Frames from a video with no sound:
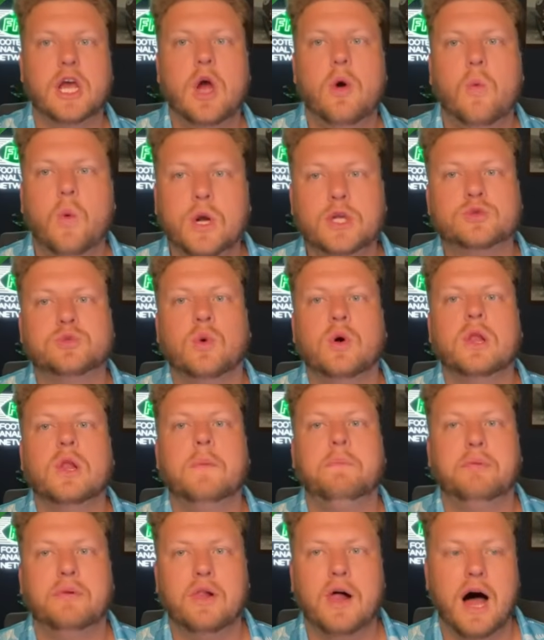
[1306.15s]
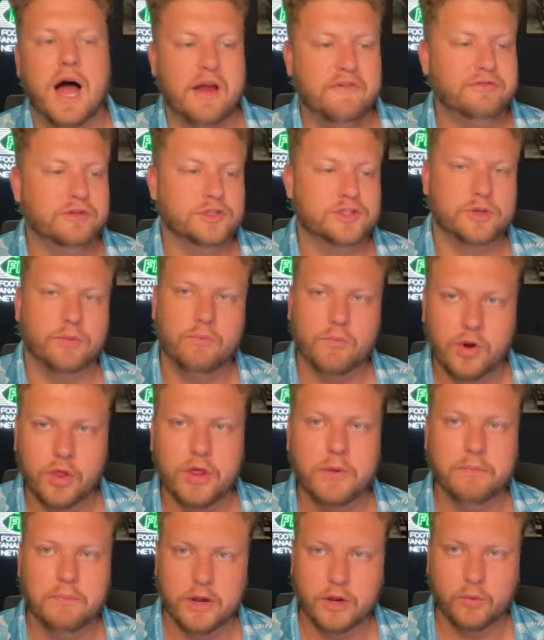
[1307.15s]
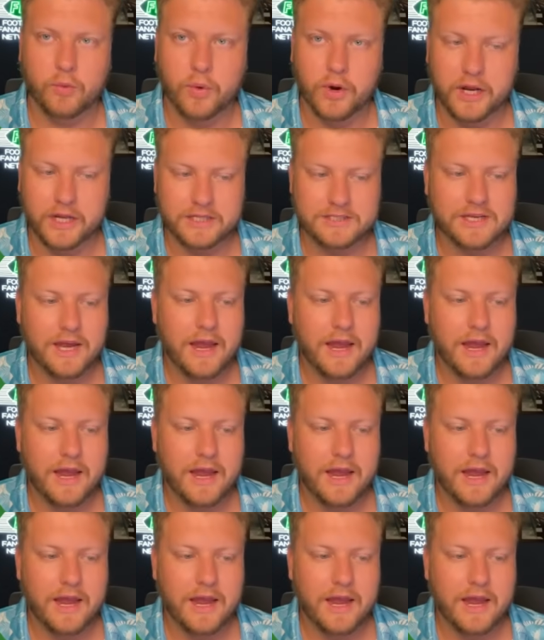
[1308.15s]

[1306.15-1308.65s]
which will apply for some really big weeks